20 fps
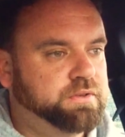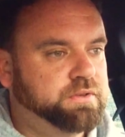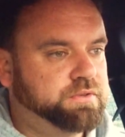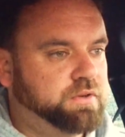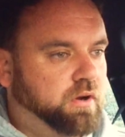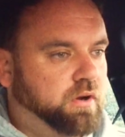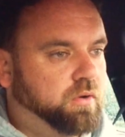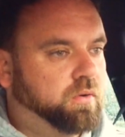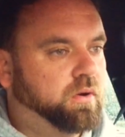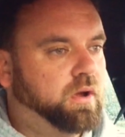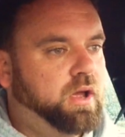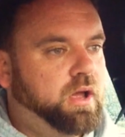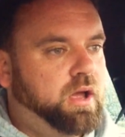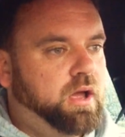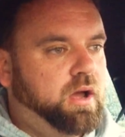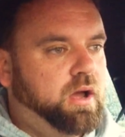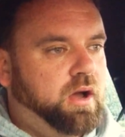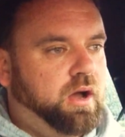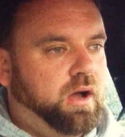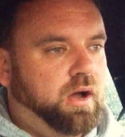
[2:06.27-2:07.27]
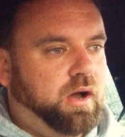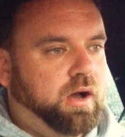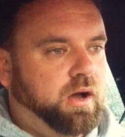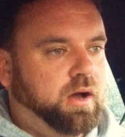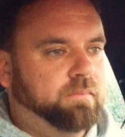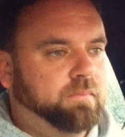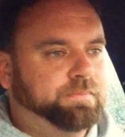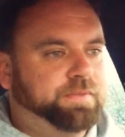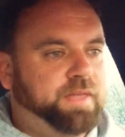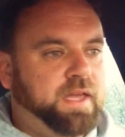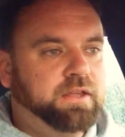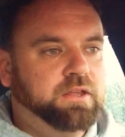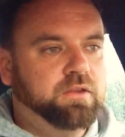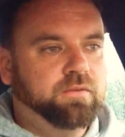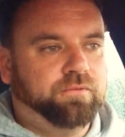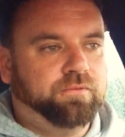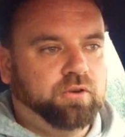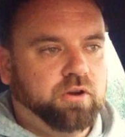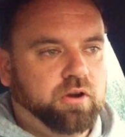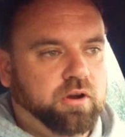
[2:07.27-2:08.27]
So, uh, thank
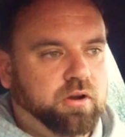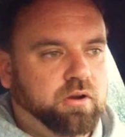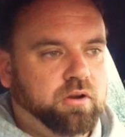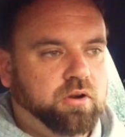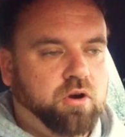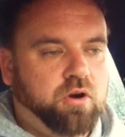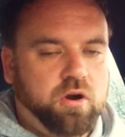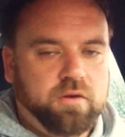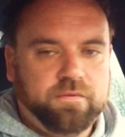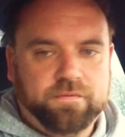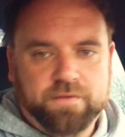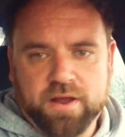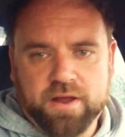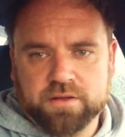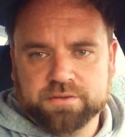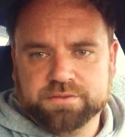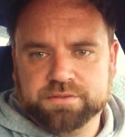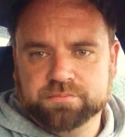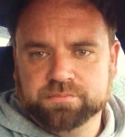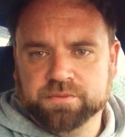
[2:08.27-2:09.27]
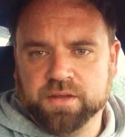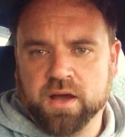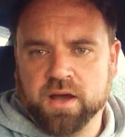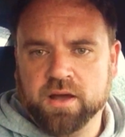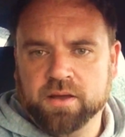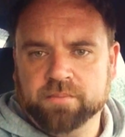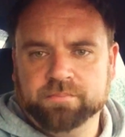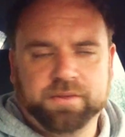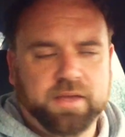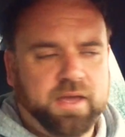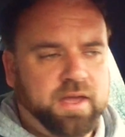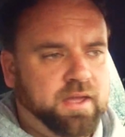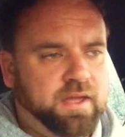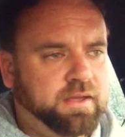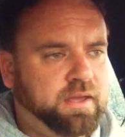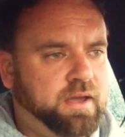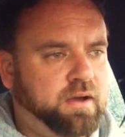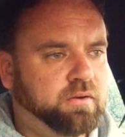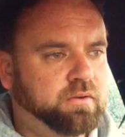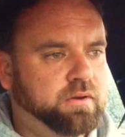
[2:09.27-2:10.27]
you for carving out some time to
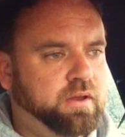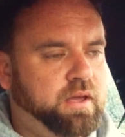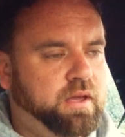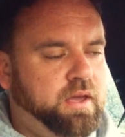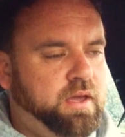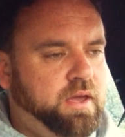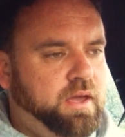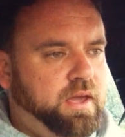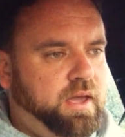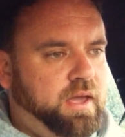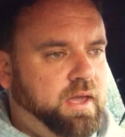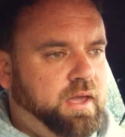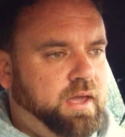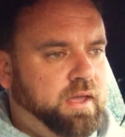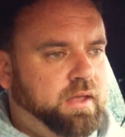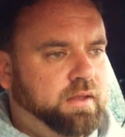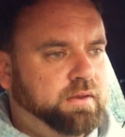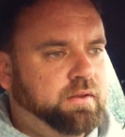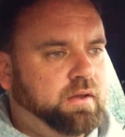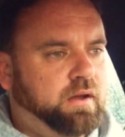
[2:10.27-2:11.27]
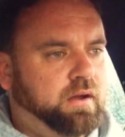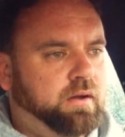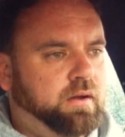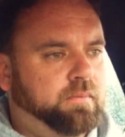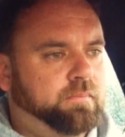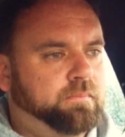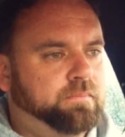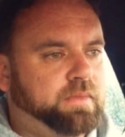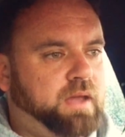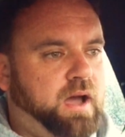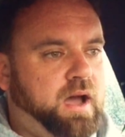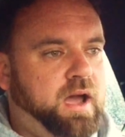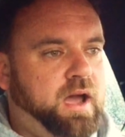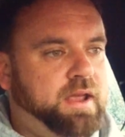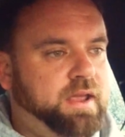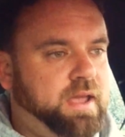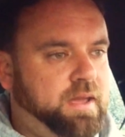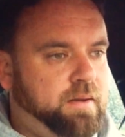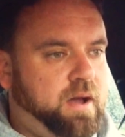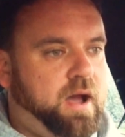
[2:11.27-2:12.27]
hang out and um,
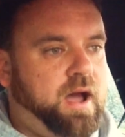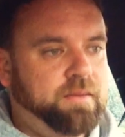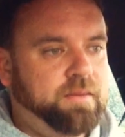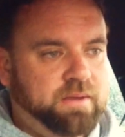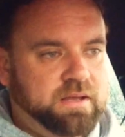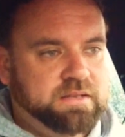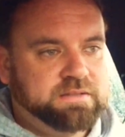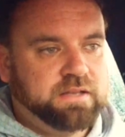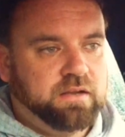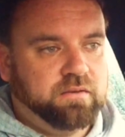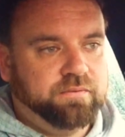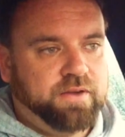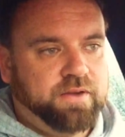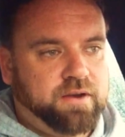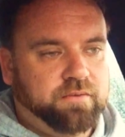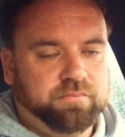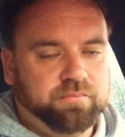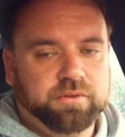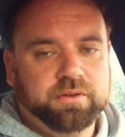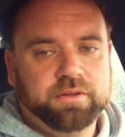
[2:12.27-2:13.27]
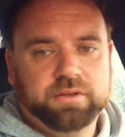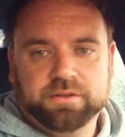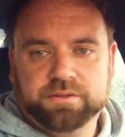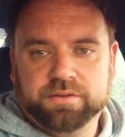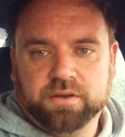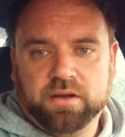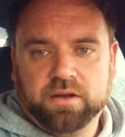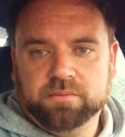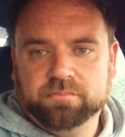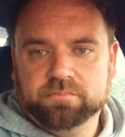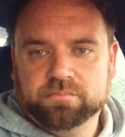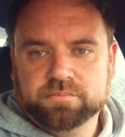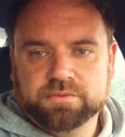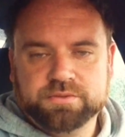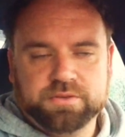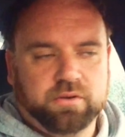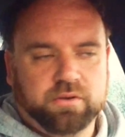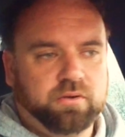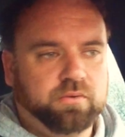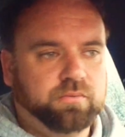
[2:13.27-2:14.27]
I I myself had a really good time.
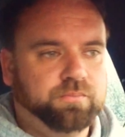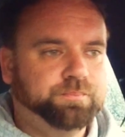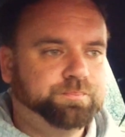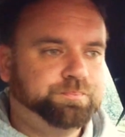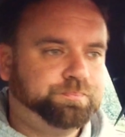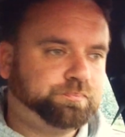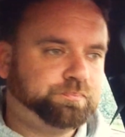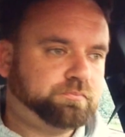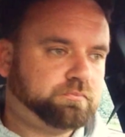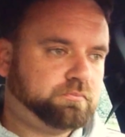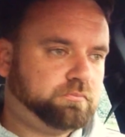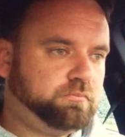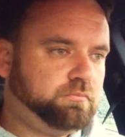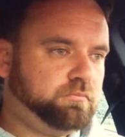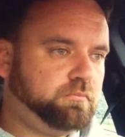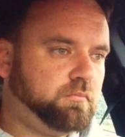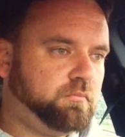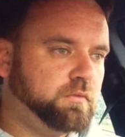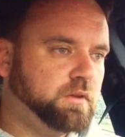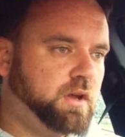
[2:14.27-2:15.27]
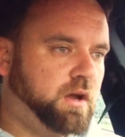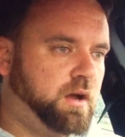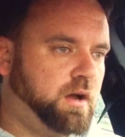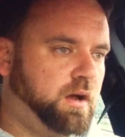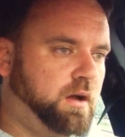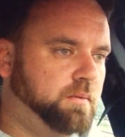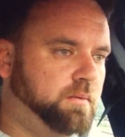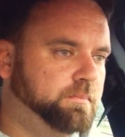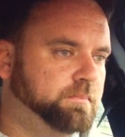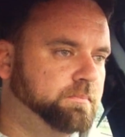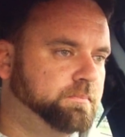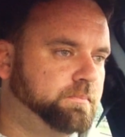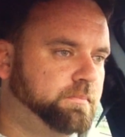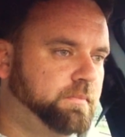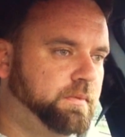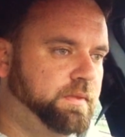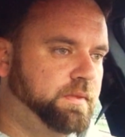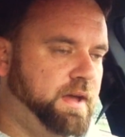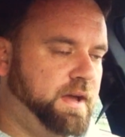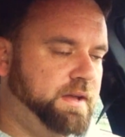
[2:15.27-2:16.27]
So um,
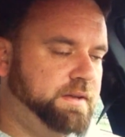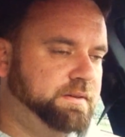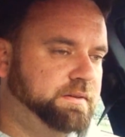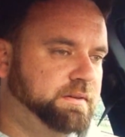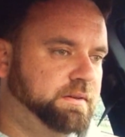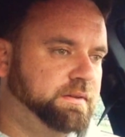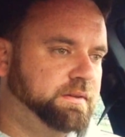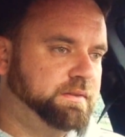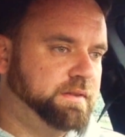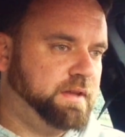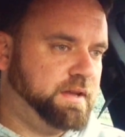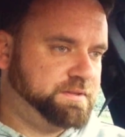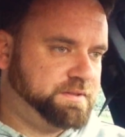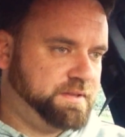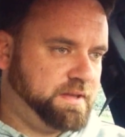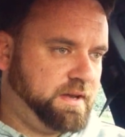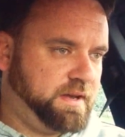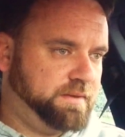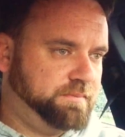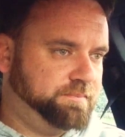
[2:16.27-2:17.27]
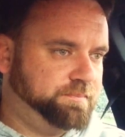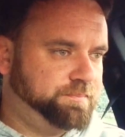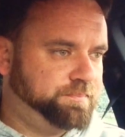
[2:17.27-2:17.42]
that that's that.